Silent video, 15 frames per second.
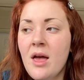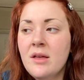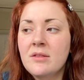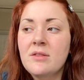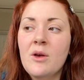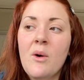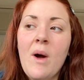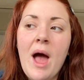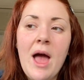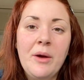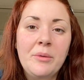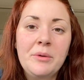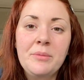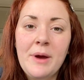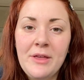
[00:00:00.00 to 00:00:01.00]
So I
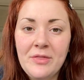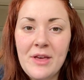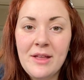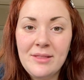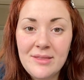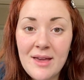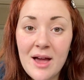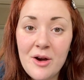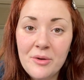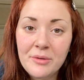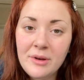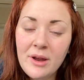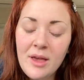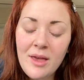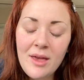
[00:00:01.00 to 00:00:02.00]
would write that
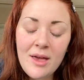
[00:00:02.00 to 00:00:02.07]
down.